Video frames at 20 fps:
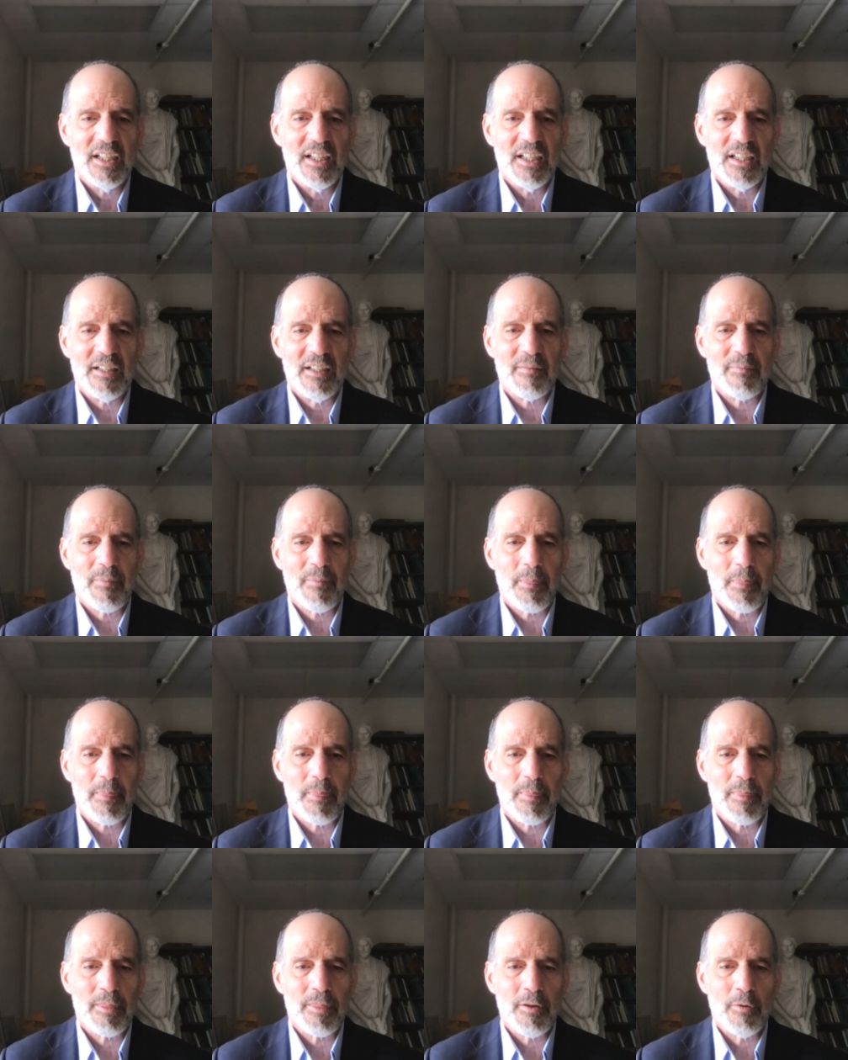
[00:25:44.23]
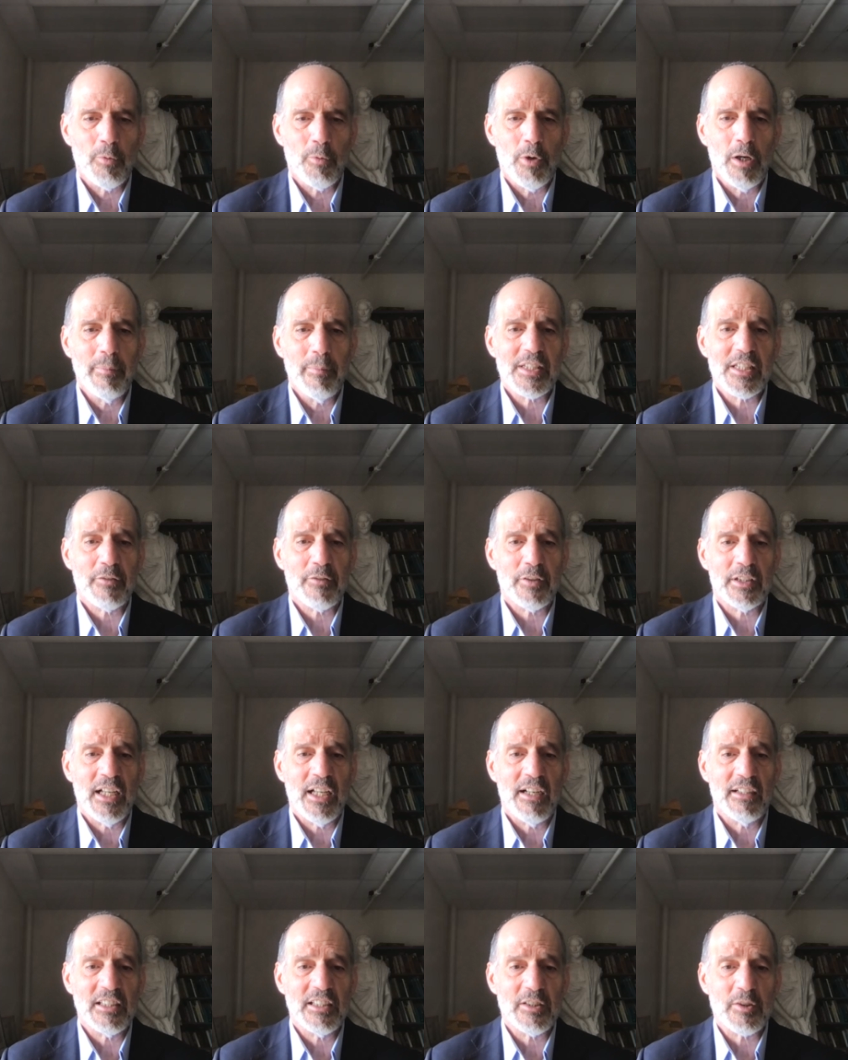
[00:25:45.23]
The Romans have
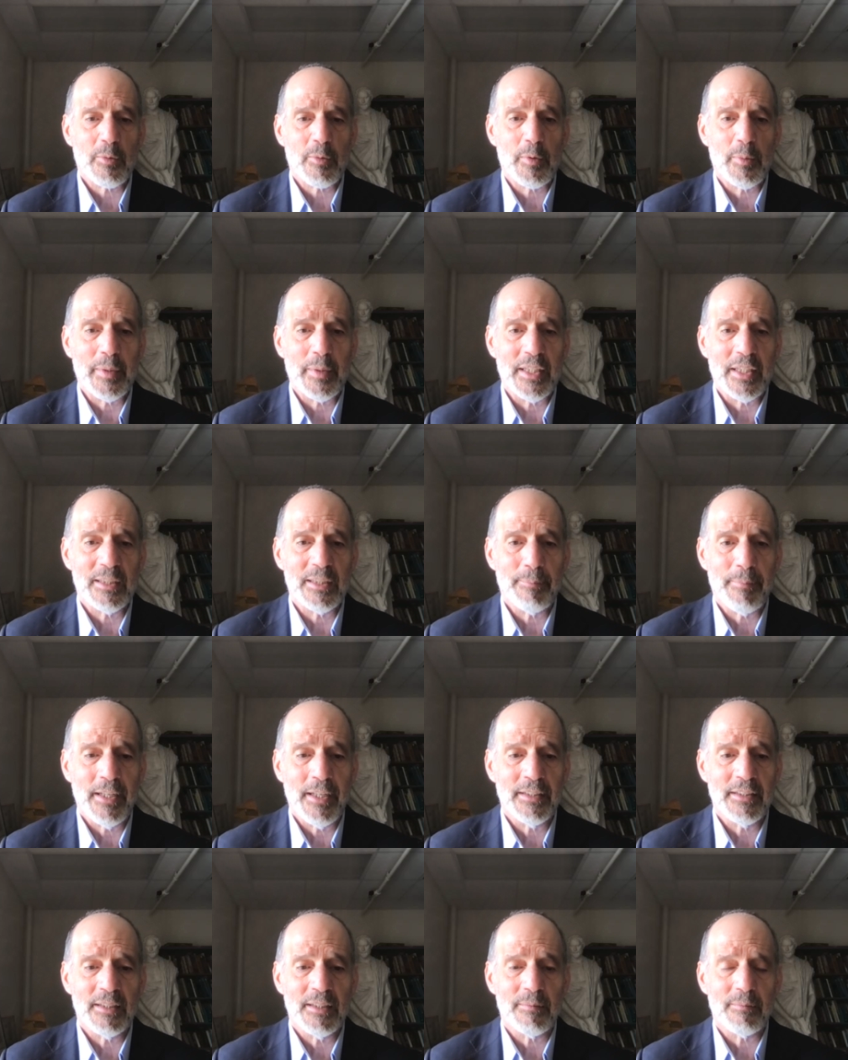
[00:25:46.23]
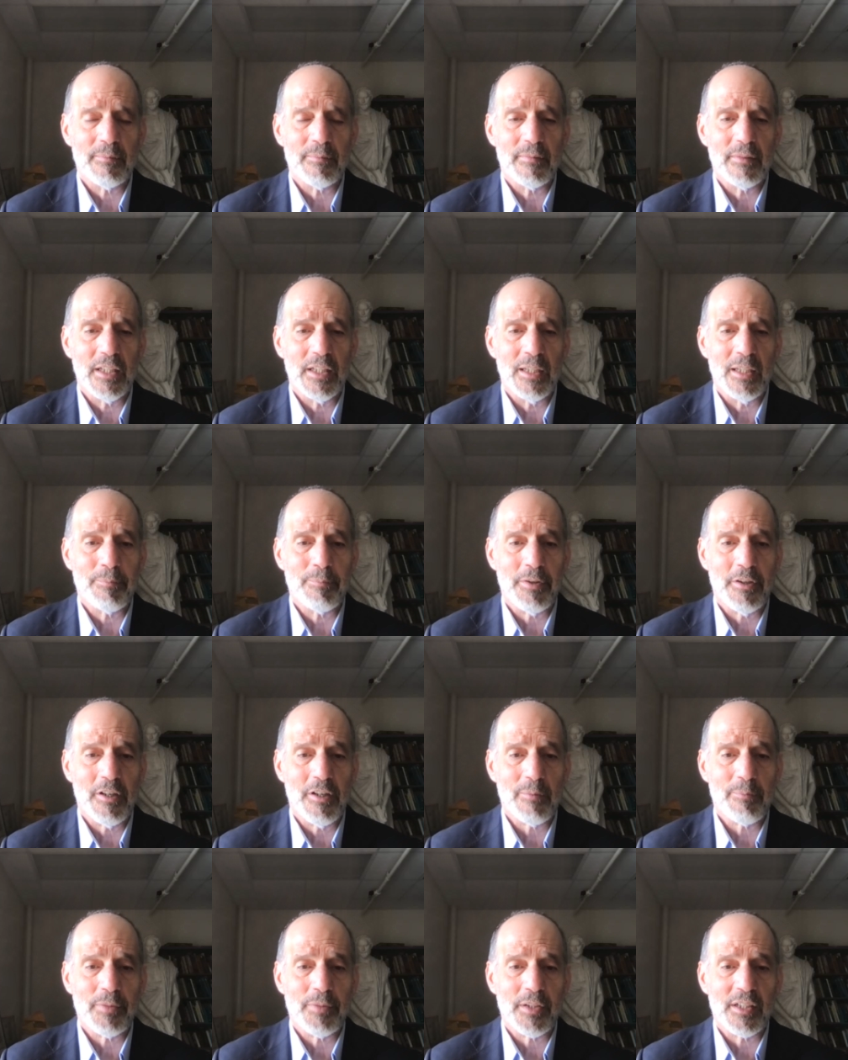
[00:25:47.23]
allowed Egypt to be independent in
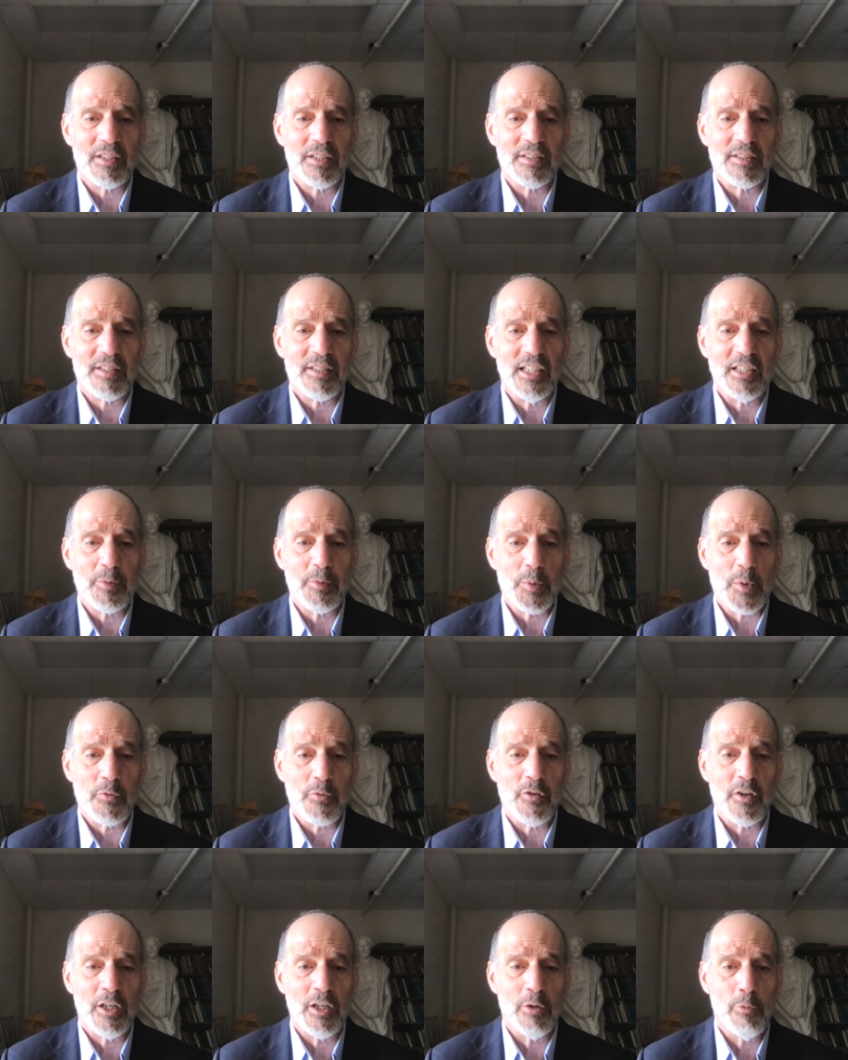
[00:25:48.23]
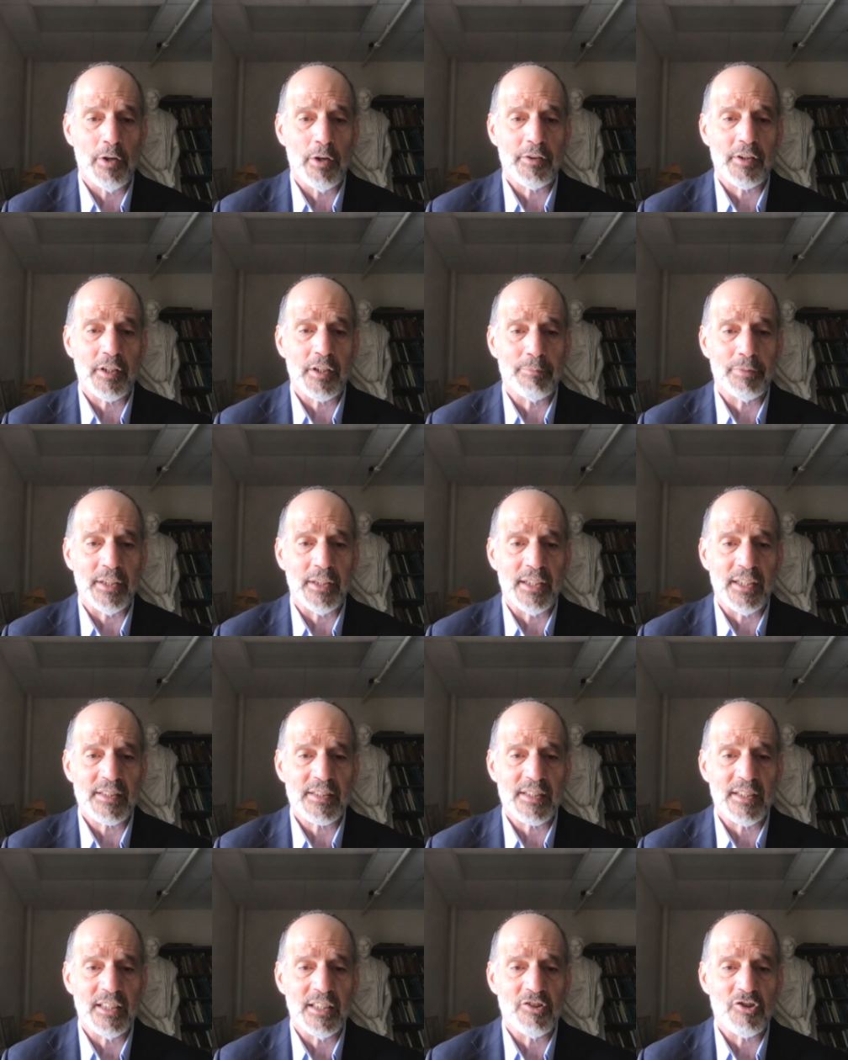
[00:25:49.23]
part because Egypt's a very wealthy
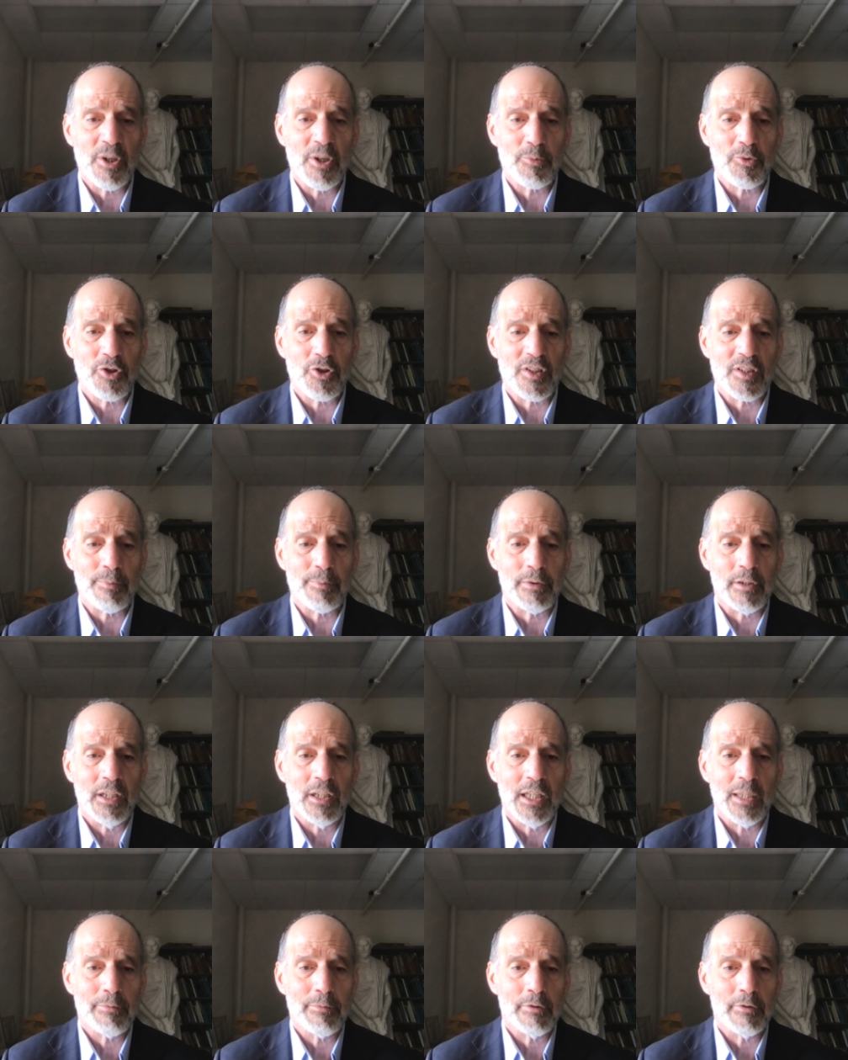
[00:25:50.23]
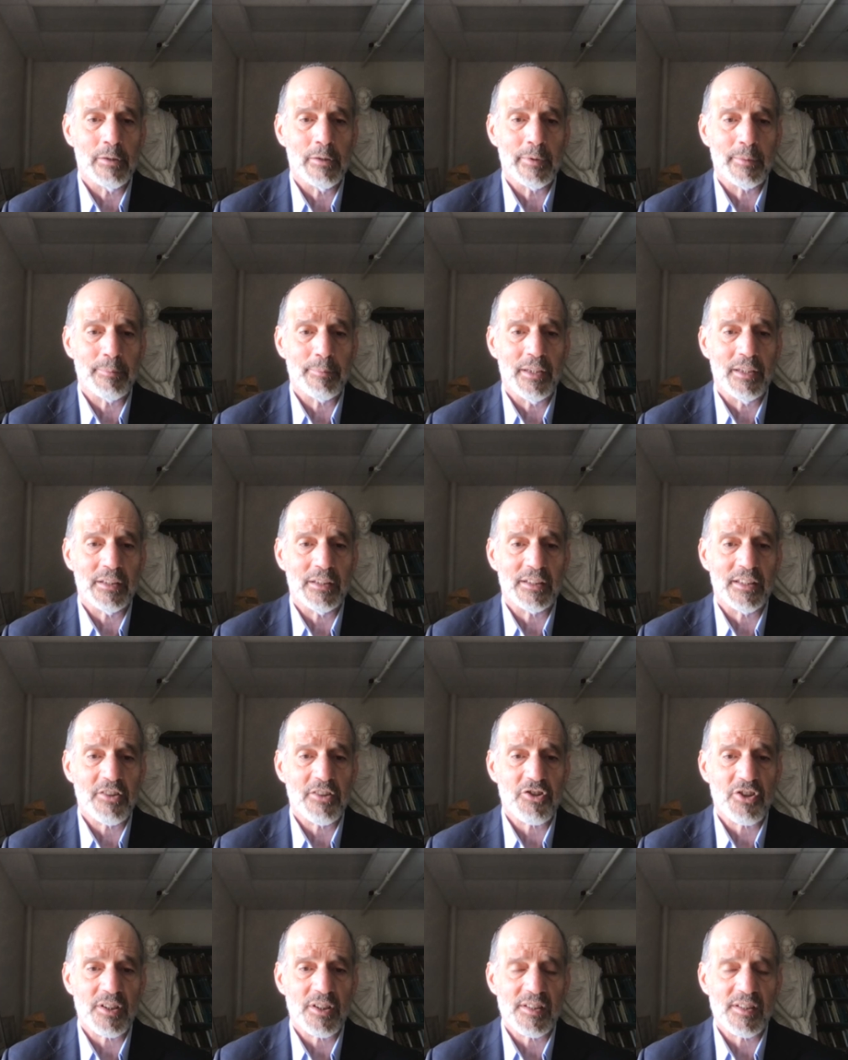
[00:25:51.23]
place and Egyptians bribe Roman
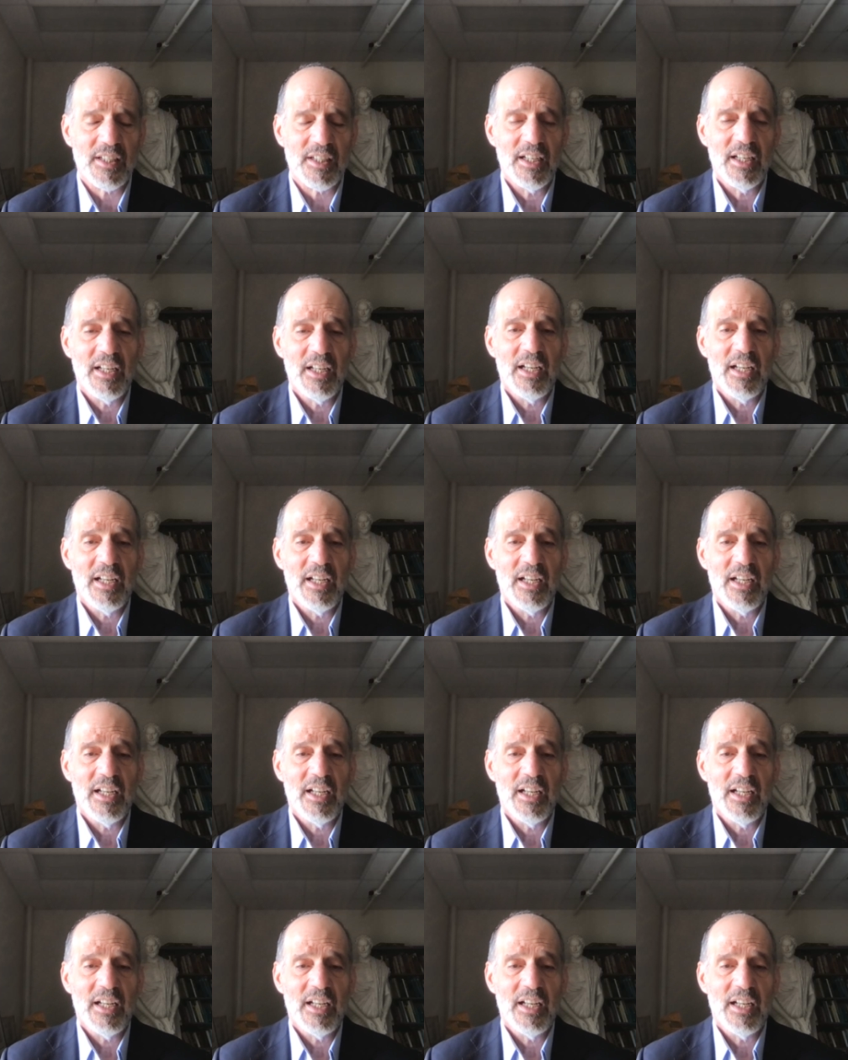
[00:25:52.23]
politicians,